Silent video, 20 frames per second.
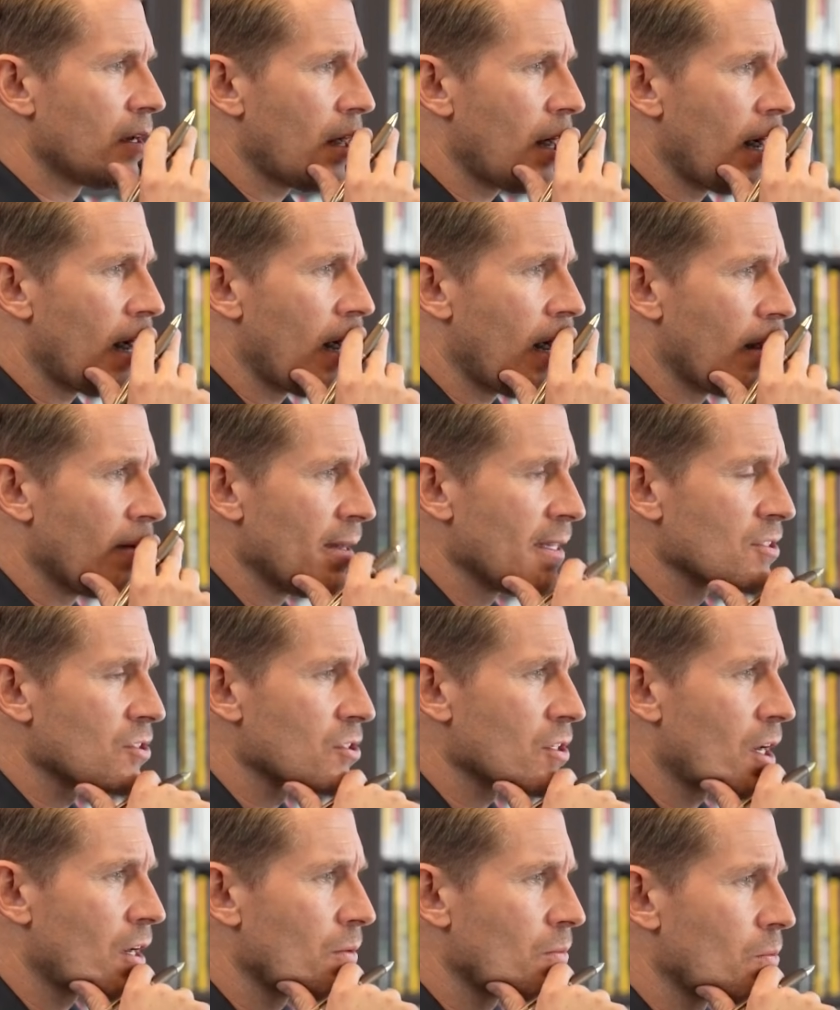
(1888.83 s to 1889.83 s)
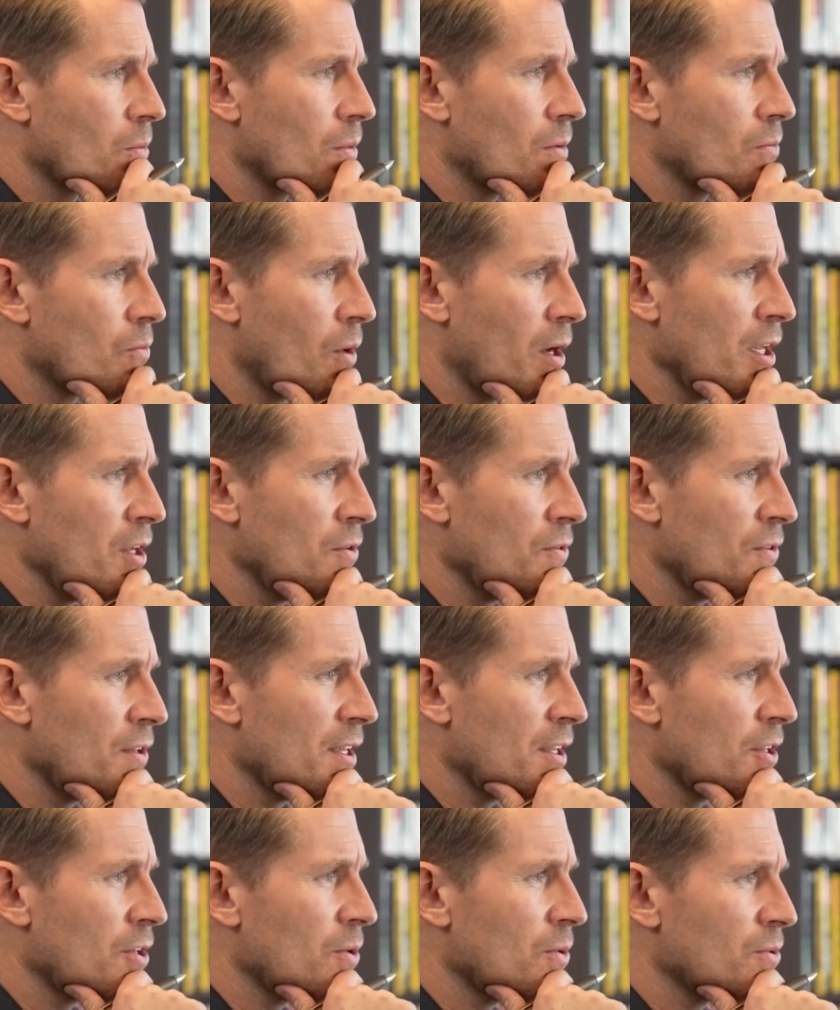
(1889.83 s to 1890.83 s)
uh, and start. What do you
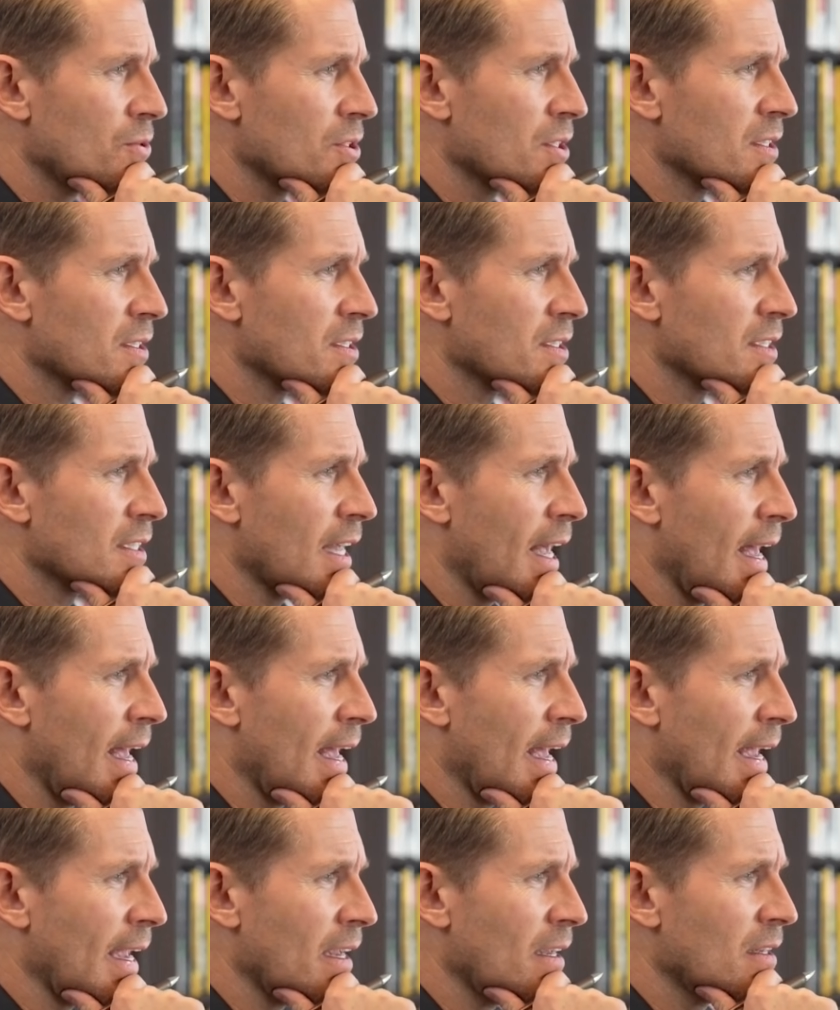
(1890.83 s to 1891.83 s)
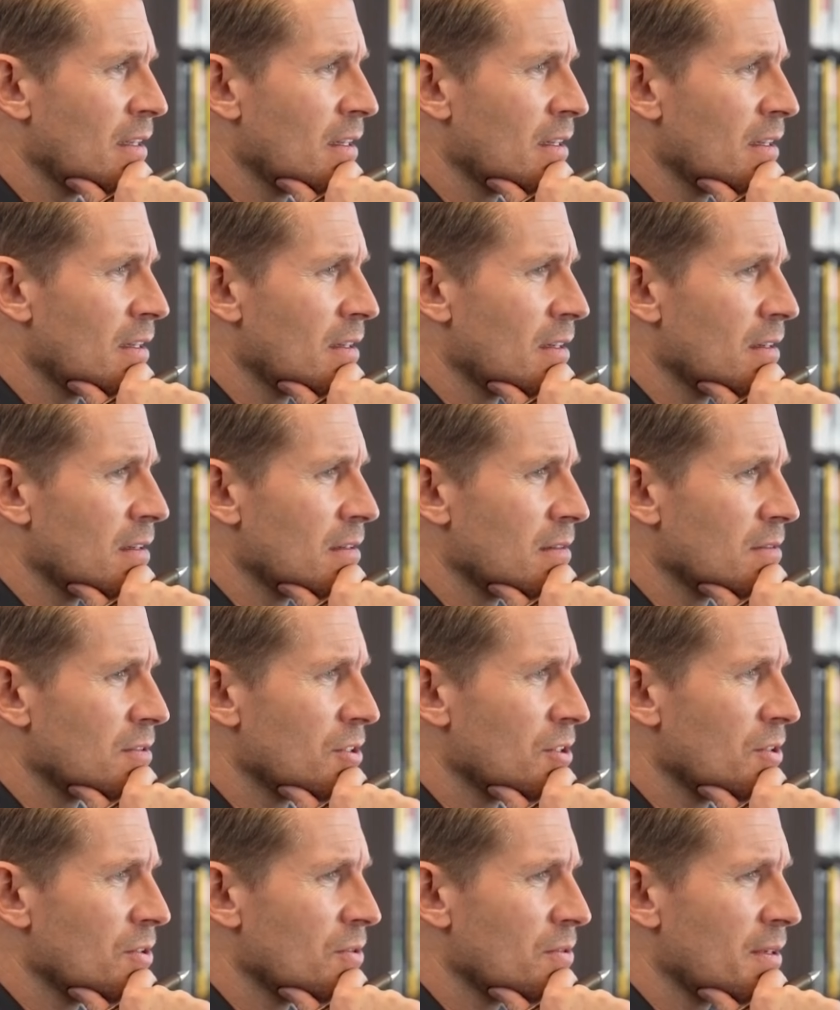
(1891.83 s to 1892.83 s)
think you should say
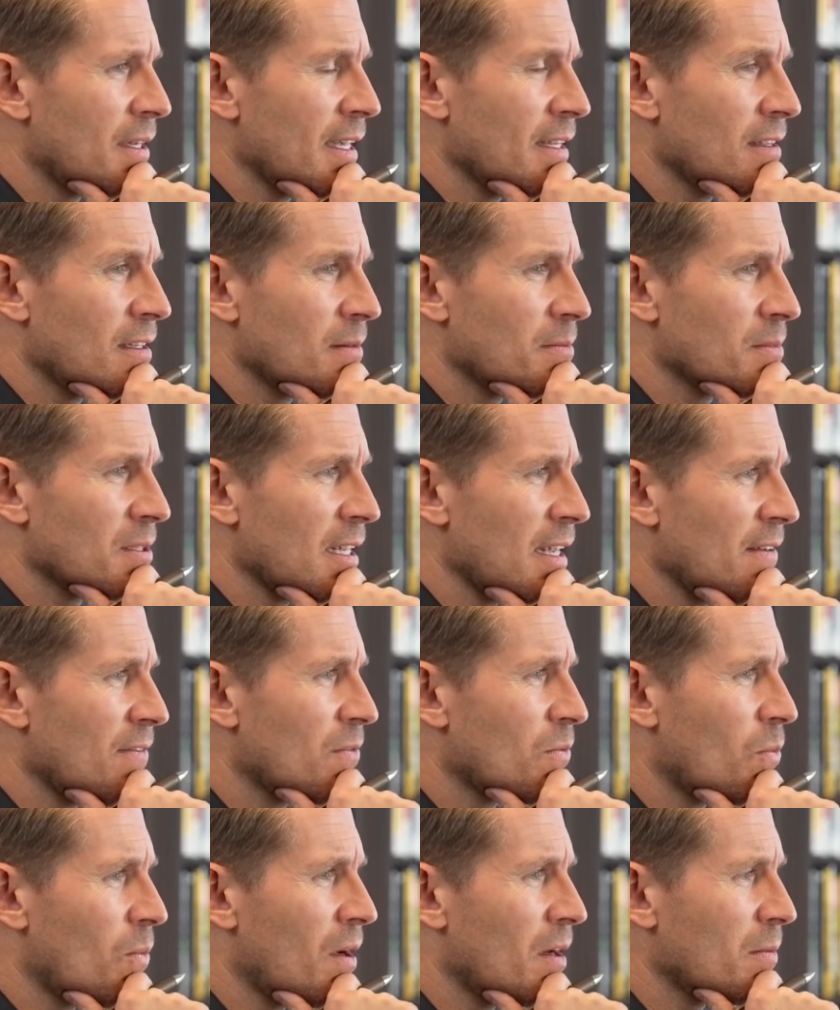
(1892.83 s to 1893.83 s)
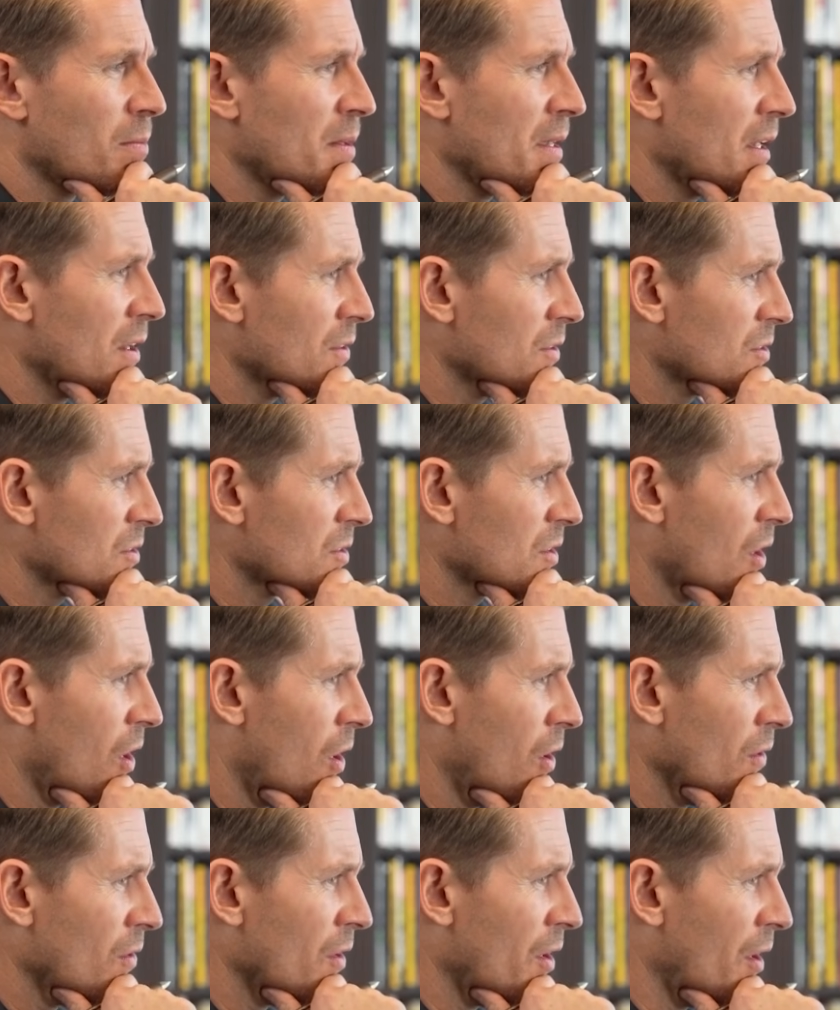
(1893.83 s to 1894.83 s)
to get them to even want to be on this
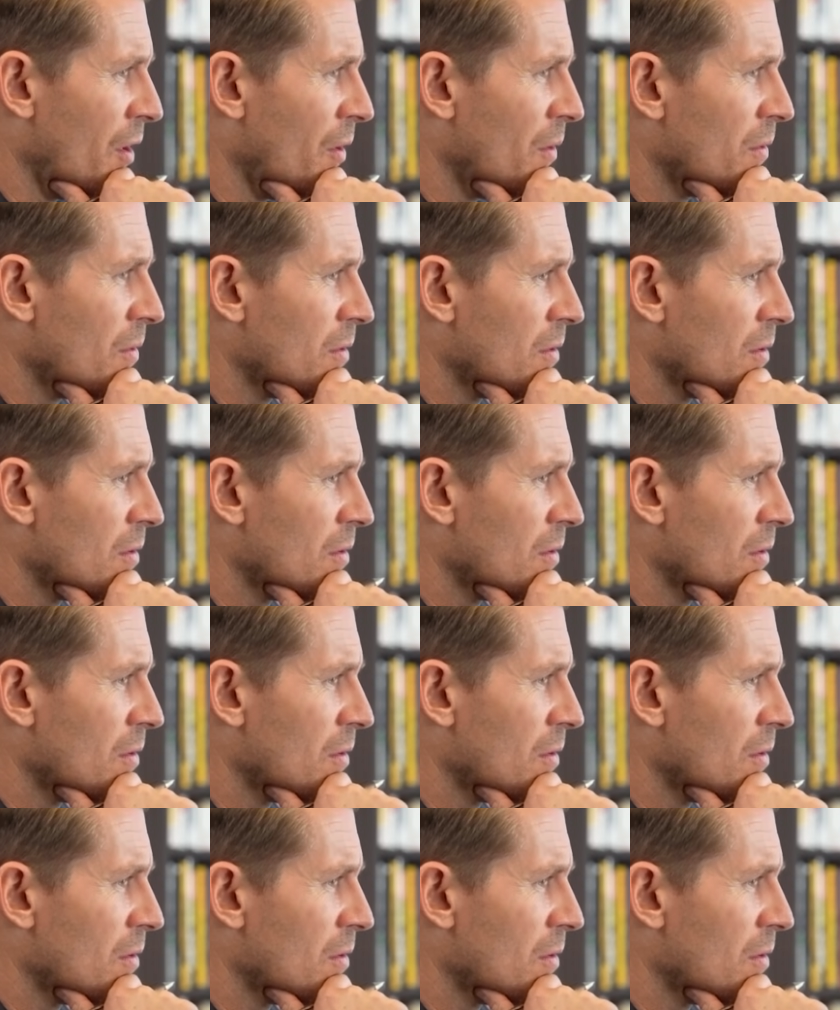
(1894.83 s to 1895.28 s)
call, though?